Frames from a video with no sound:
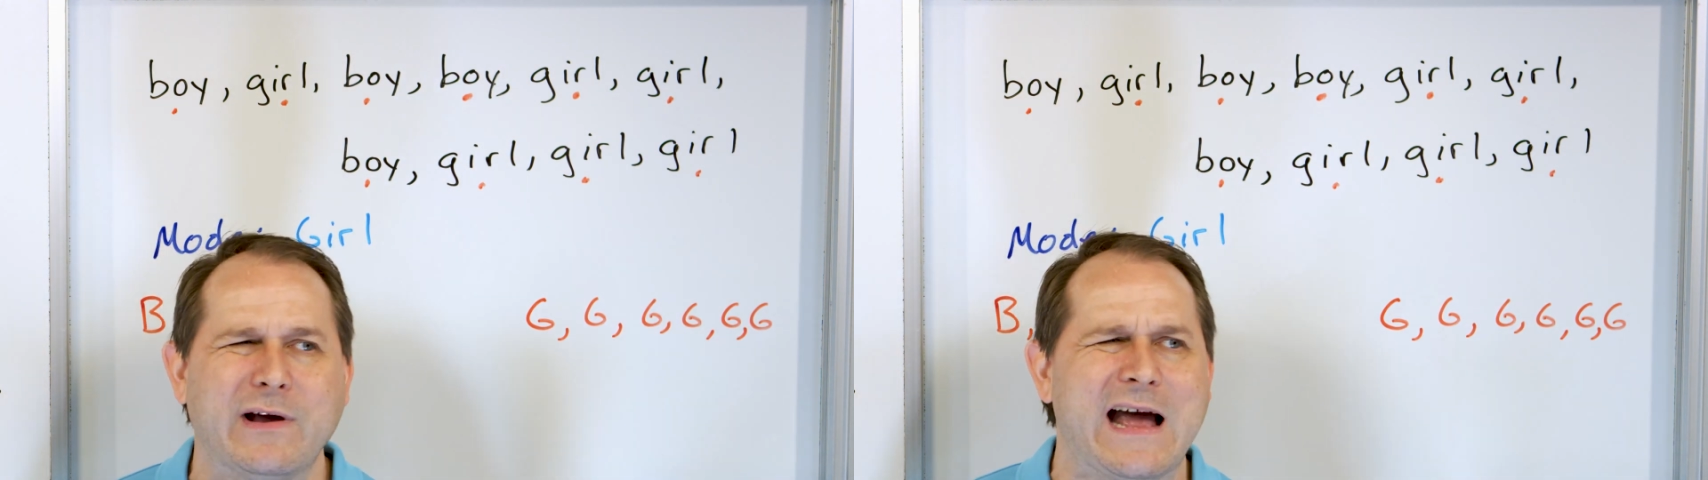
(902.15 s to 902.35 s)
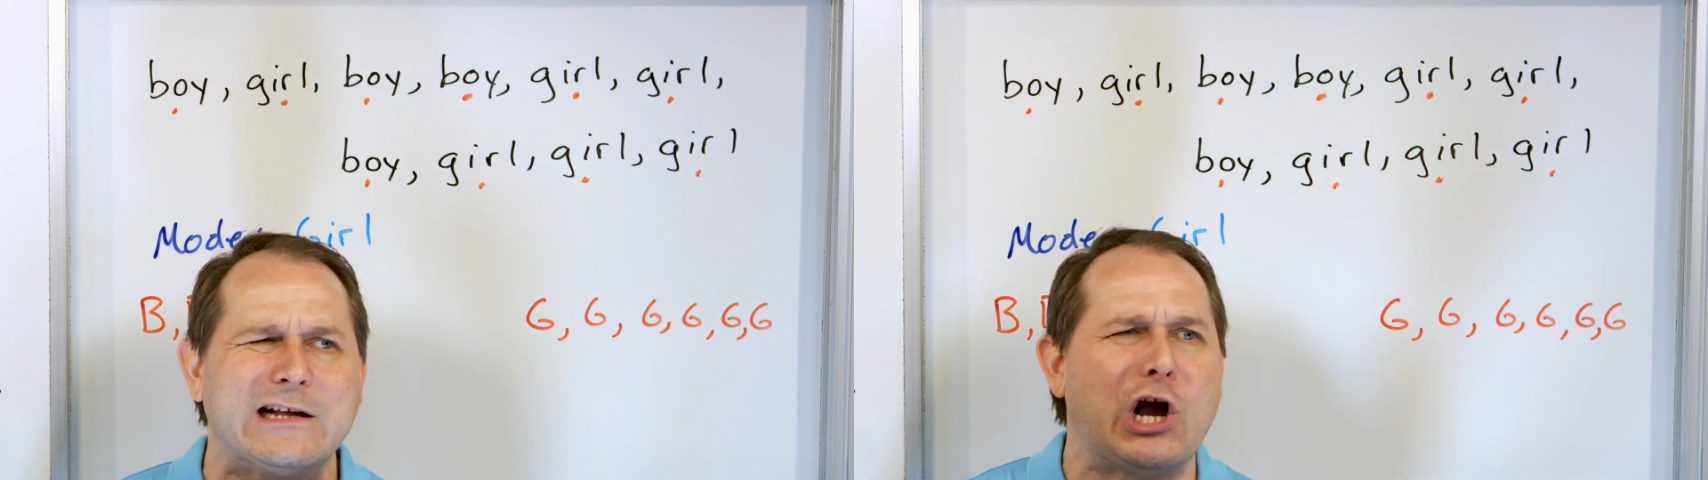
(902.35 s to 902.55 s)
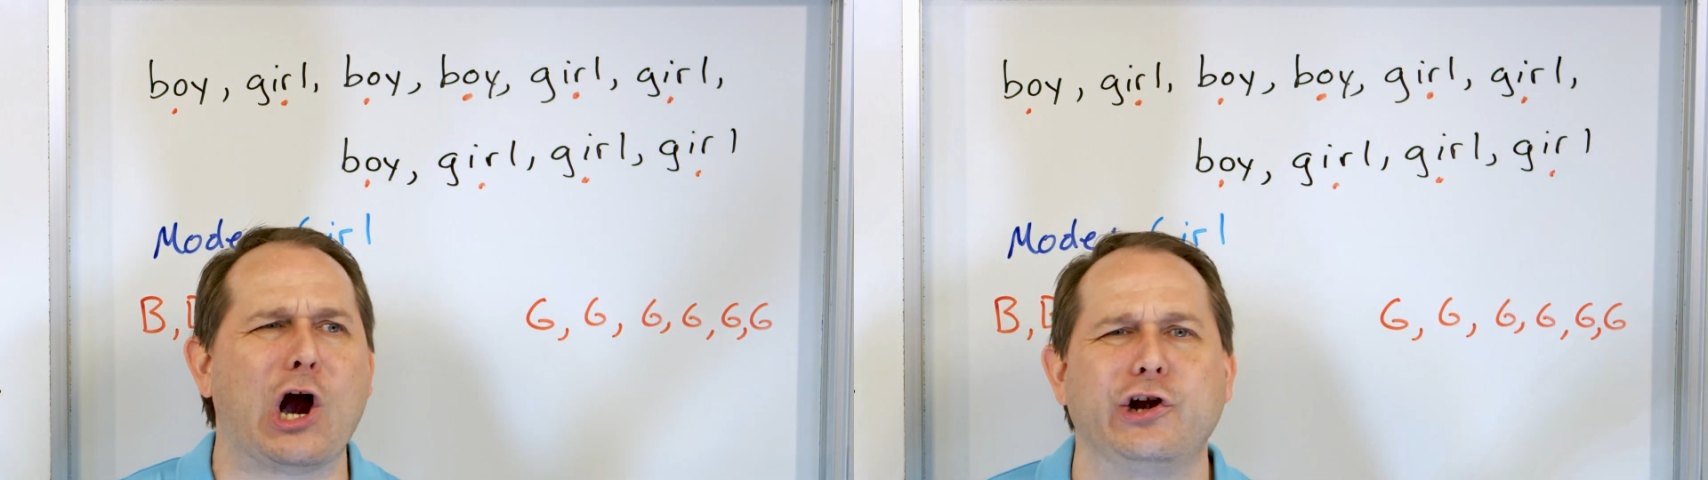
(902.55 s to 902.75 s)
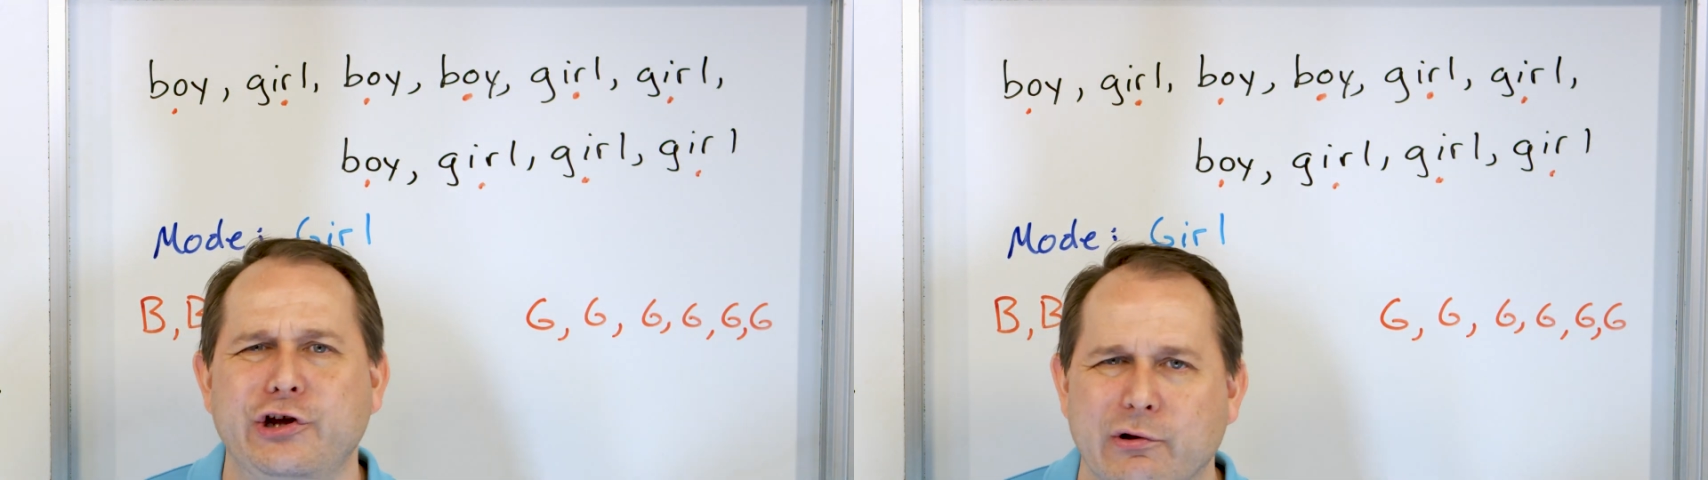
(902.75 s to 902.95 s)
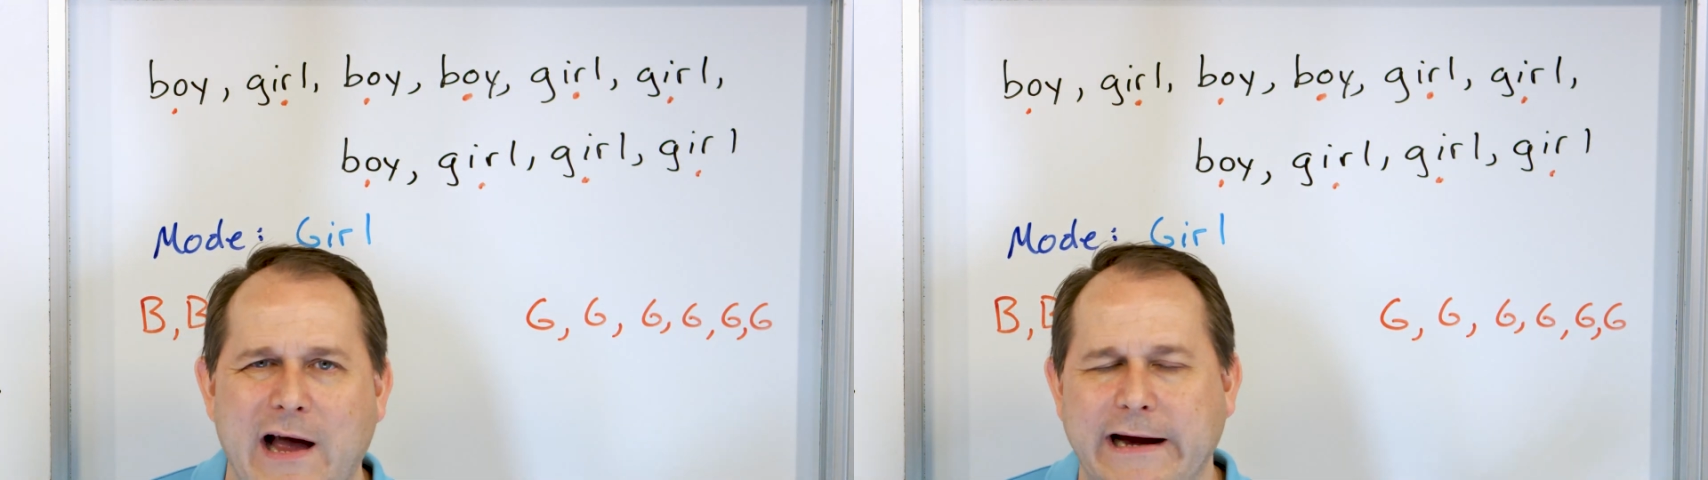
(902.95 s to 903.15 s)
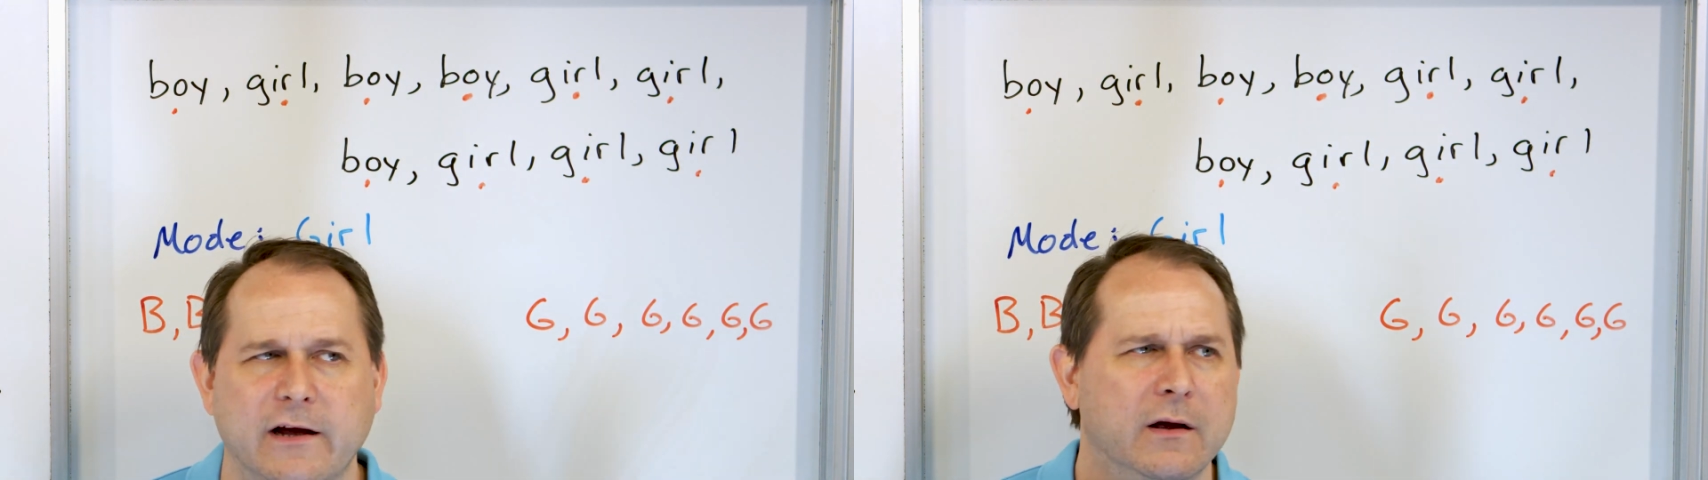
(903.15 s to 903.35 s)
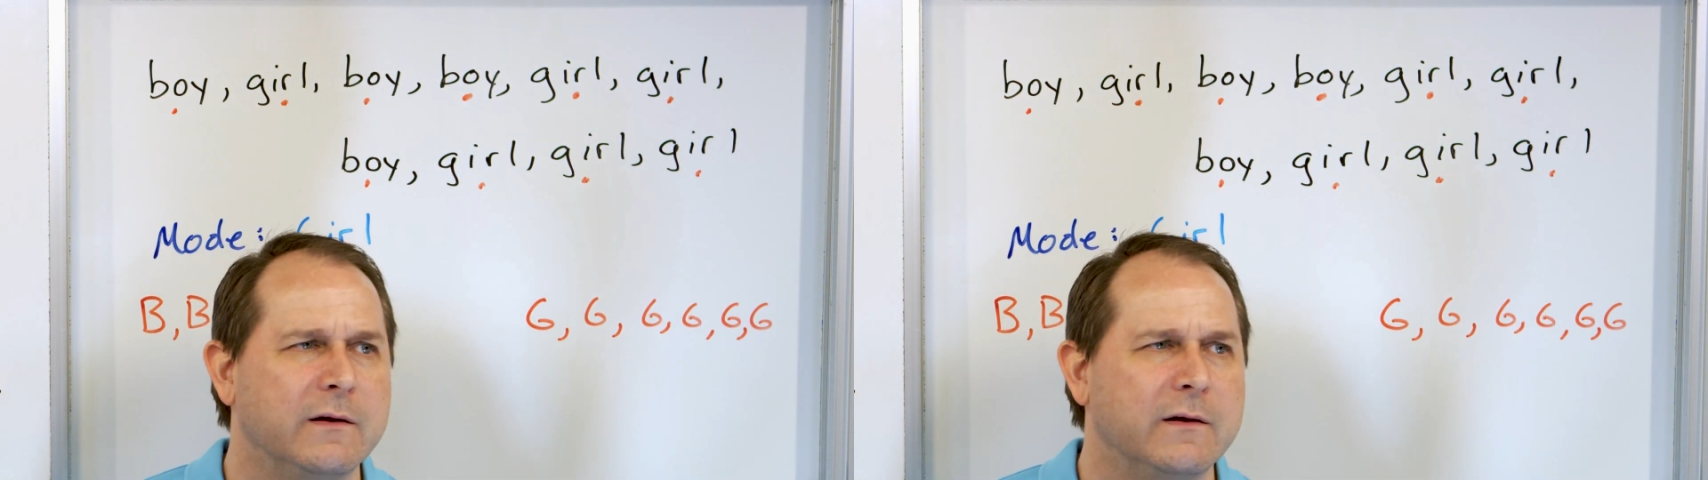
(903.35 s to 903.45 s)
What kind of car do you like?